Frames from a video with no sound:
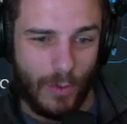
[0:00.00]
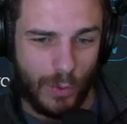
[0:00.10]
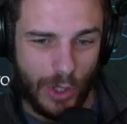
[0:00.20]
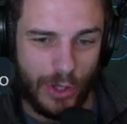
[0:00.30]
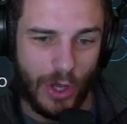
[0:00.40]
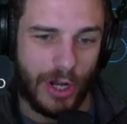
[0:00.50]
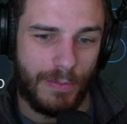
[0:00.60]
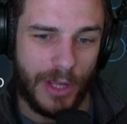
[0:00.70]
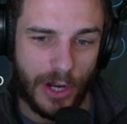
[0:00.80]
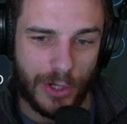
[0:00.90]
We all know how to
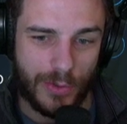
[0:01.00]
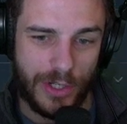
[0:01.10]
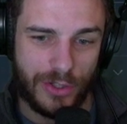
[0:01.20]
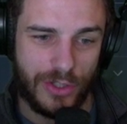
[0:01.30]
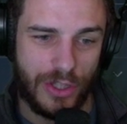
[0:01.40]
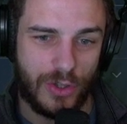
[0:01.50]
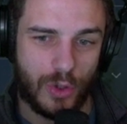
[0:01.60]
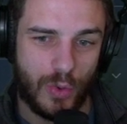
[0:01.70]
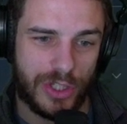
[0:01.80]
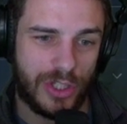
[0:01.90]
make our tweets
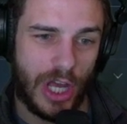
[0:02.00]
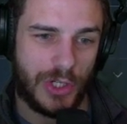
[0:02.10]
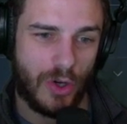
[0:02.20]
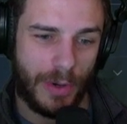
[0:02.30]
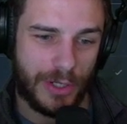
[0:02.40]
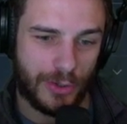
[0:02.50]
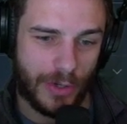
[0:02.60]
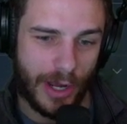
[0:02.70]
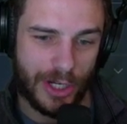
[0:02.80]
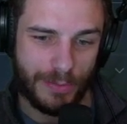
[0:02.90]
not show up on your trash